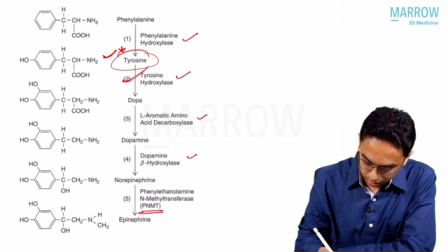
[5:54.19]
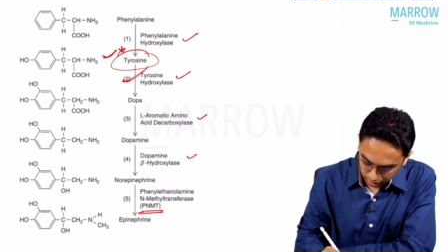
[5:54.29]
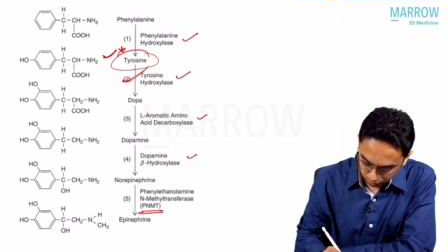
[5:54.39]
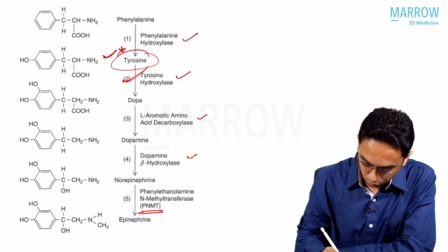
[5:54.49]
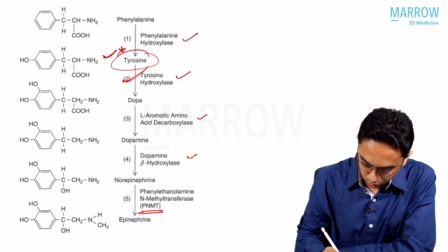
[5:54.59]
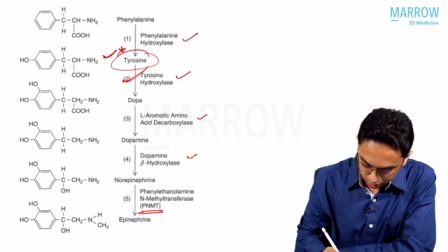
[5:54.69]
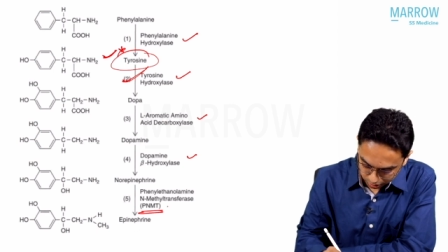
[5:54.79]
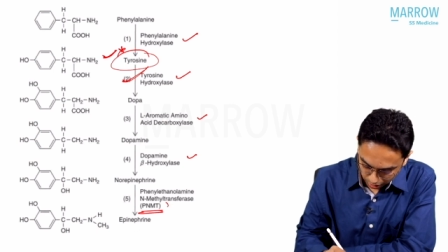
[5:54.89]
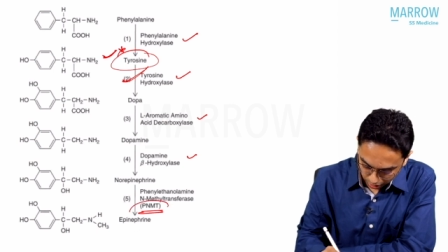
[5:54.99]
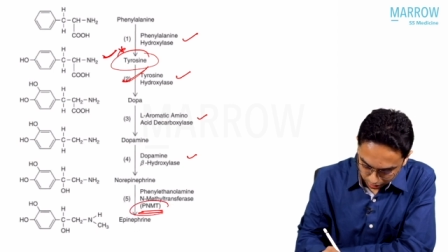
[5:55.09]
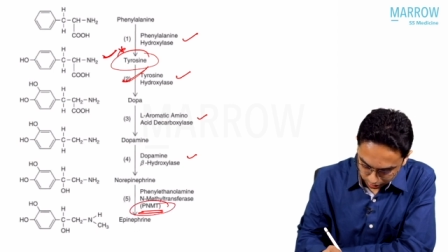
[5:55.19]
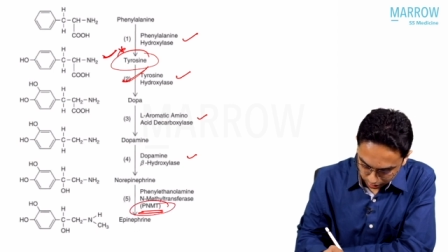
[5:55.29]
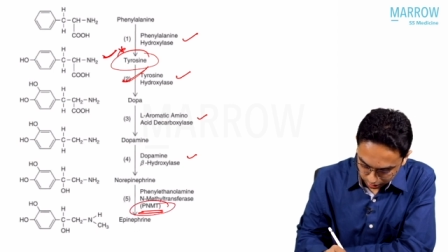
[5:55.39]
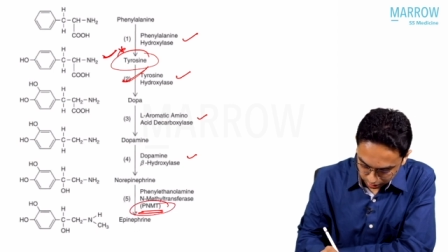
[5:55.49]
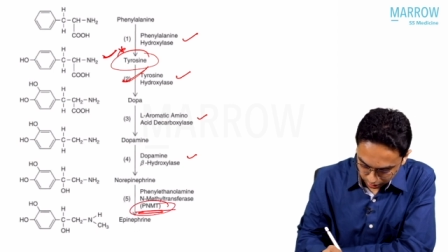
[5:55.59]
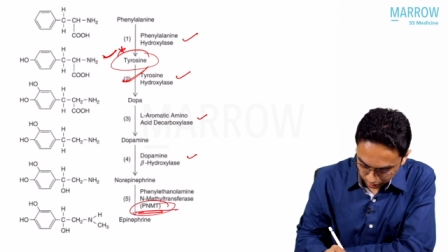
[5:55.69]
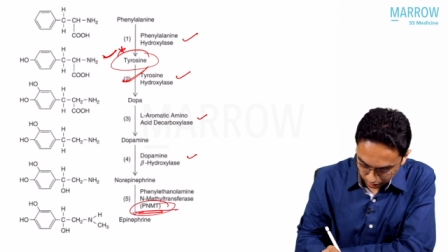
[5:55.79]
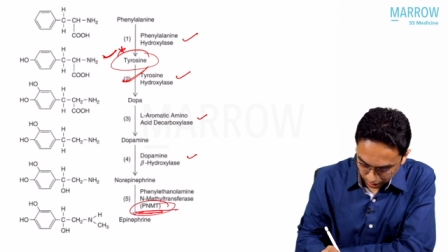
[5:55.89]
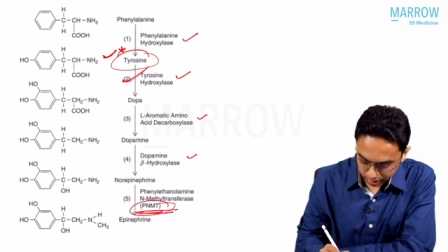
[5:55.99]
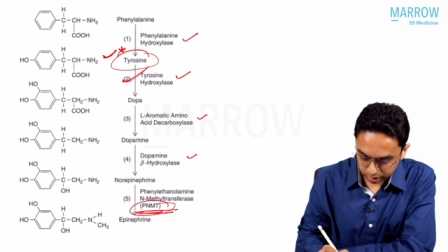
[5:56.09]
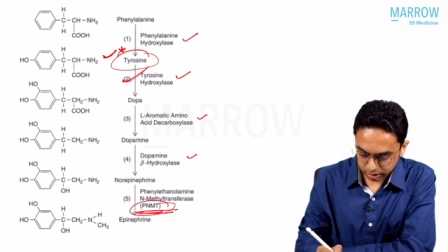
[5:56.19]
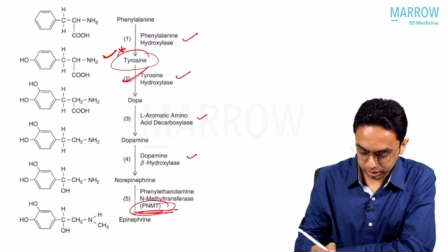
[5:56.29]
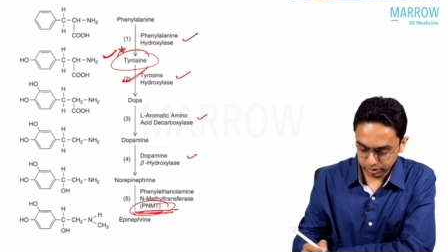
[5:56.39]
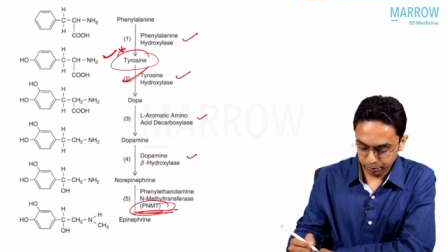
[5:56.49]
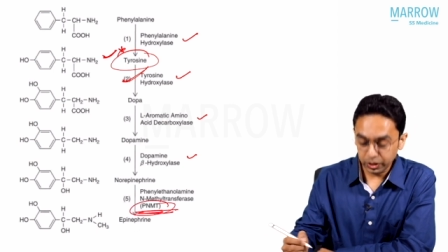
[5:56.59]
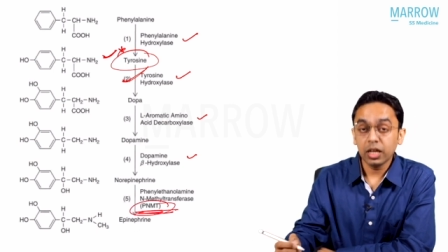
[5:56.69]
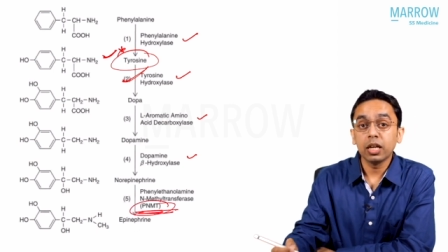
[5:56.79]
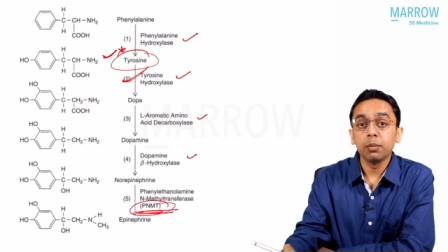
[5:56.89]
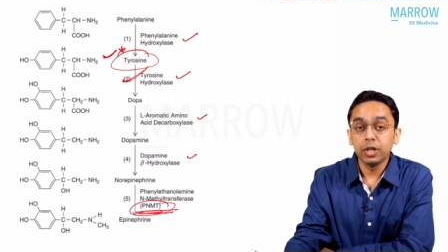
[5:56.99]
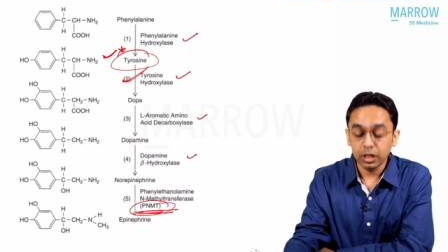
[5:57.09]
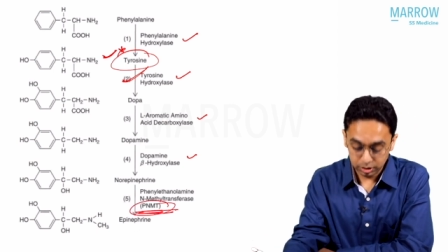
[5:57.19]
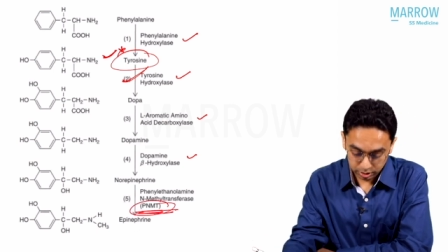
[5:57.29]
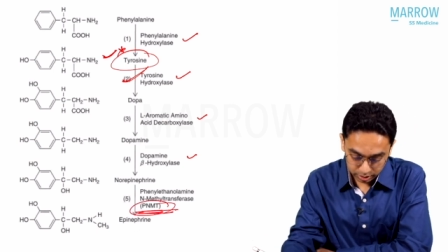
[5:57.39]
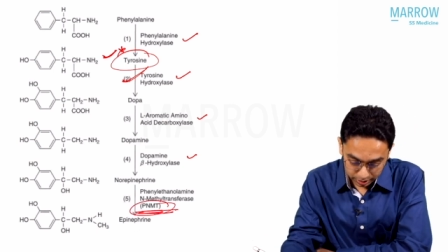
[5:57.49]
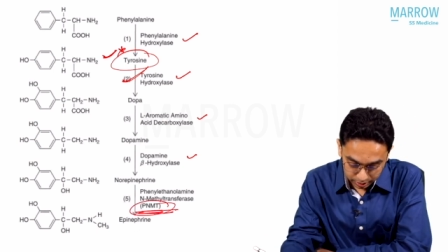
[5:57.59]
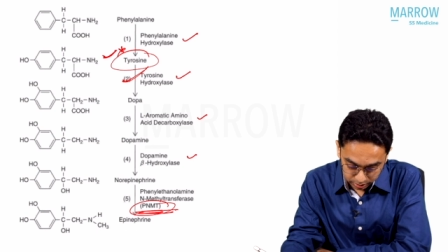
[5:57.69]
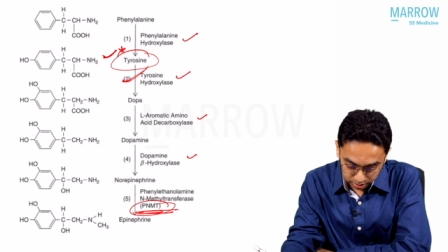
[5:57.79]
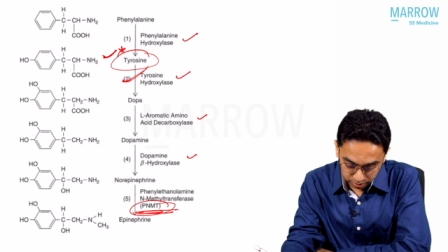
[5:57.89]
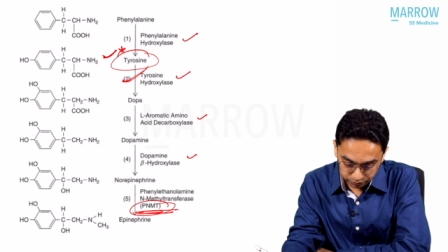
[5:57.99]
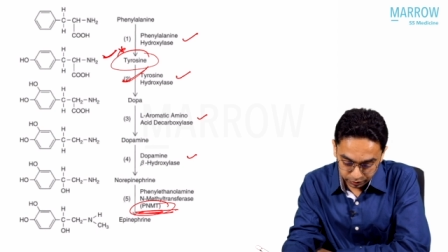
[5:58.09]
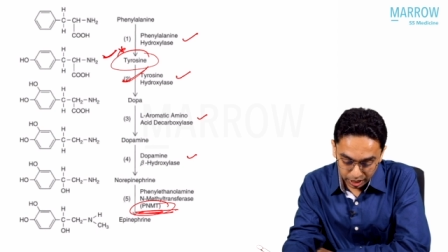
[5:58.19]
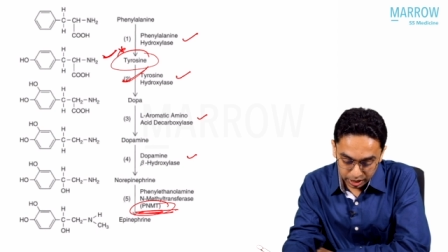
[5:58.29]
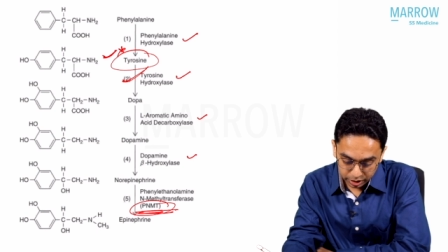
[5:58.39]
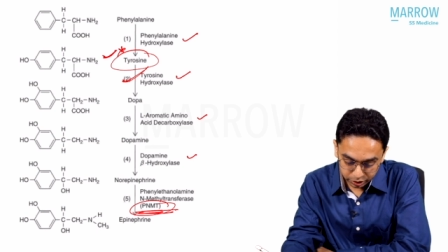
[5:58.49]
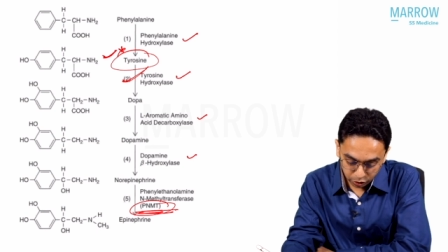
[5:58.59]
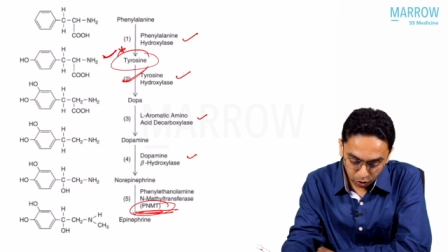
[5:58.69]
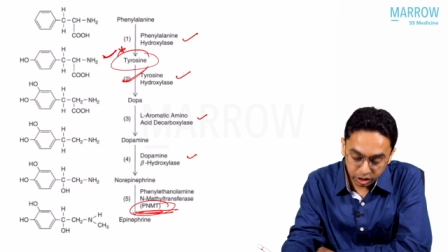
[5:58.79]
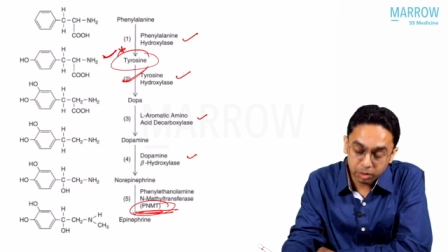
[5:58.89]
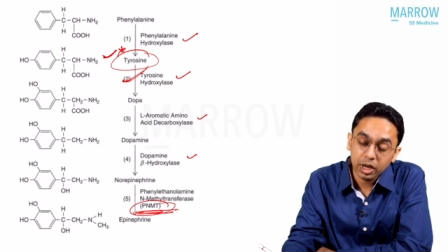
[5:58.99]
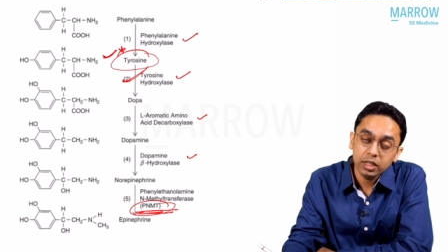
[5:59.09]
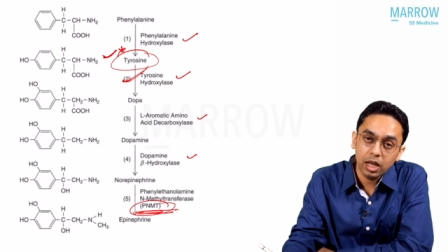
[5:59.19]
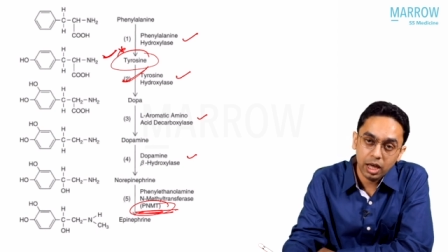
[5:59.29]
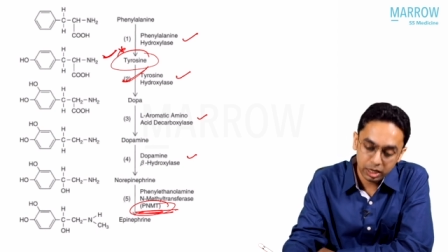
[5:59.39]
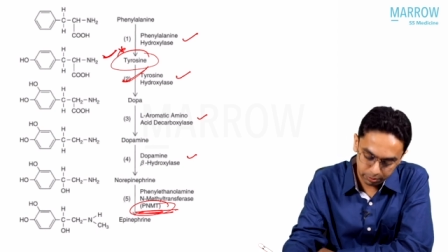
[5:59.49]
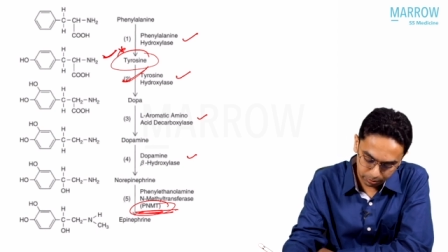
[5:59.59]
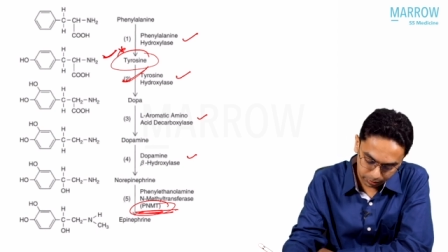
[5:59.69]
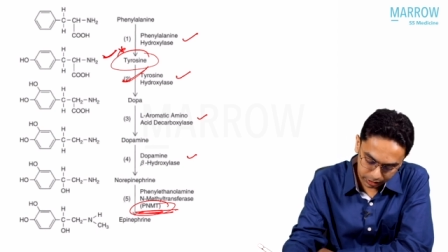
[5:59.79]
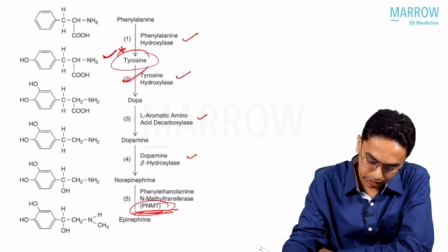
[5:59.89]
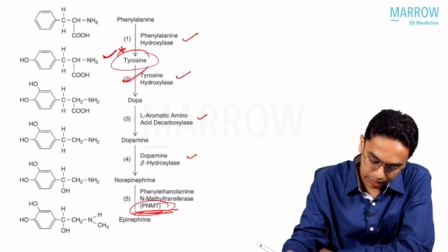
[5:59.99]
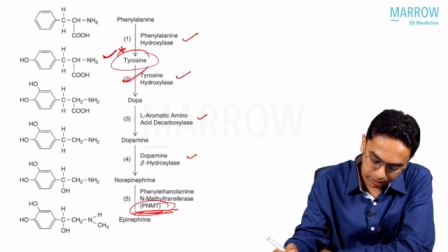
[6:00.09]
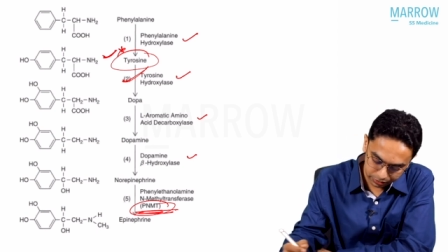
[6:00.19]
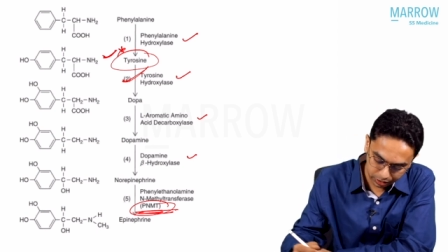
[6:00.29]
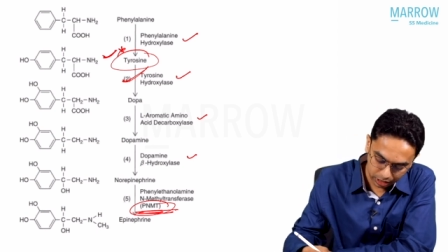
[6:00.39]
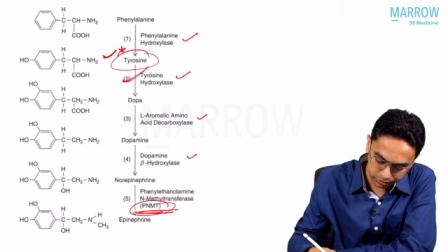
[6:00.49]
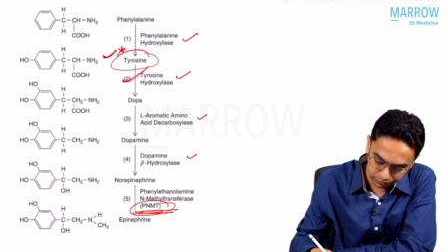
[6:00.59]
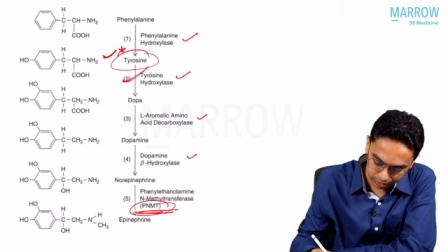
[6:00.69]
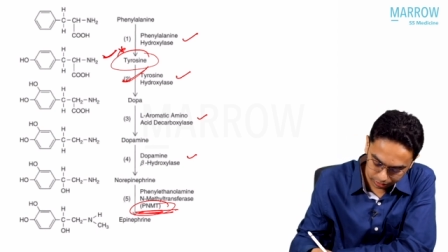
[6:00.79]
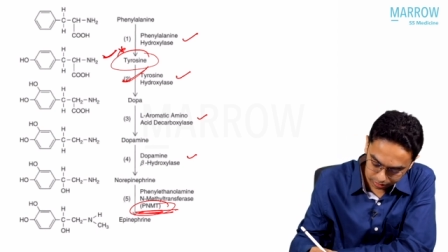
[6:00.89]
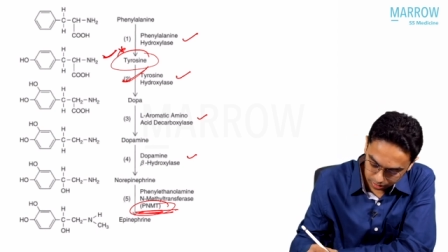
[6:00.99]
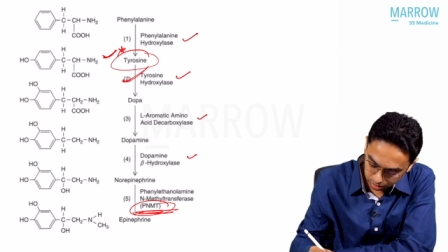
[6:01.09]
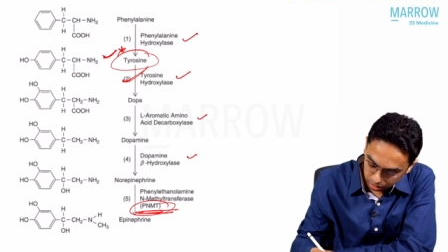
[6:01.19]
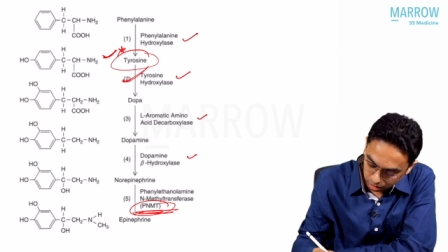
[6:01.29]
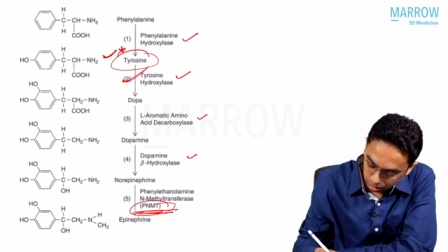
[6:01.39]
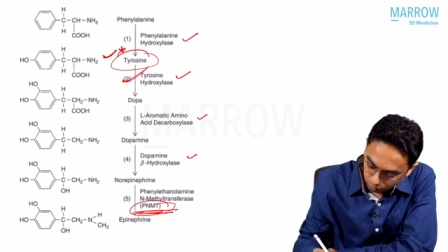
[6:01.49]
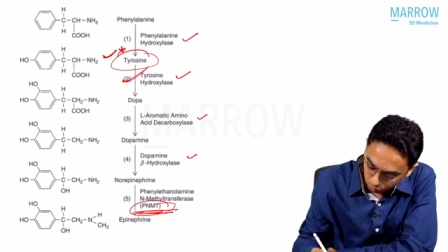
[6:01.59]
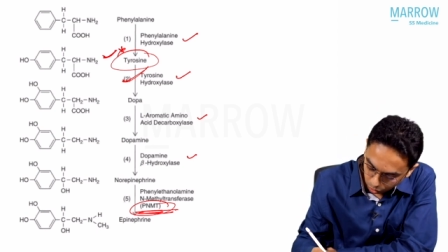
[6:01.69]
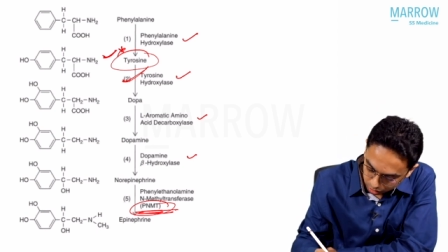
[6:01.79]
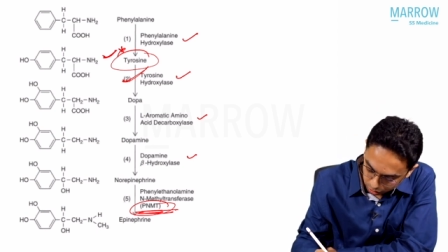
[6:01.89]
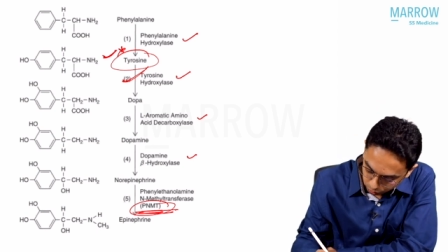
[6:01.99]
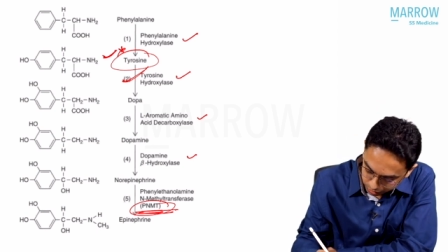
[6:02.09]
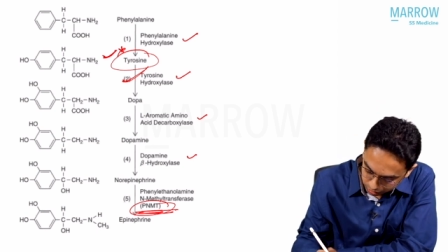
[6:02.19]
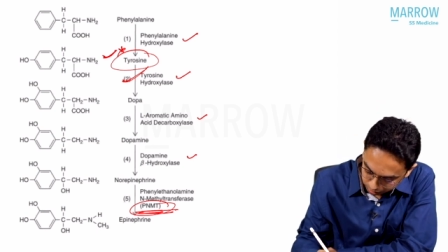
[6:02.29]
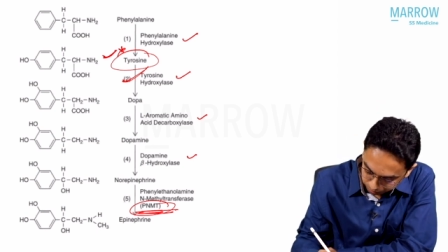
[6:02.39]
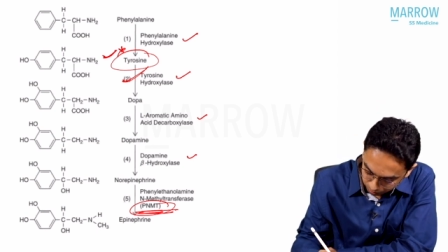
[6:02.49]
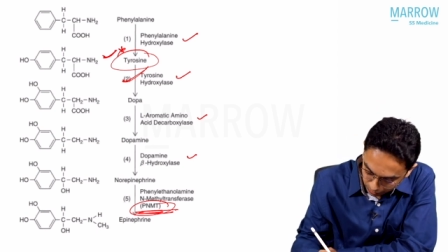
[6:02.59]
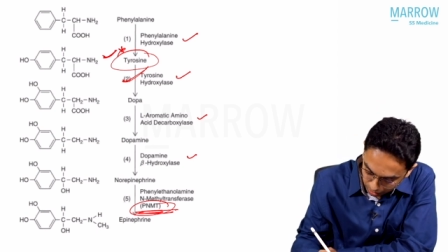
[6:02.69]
then what is asked is regarding this PNMT that is phenyl ethanol amine methyl transferase what are the question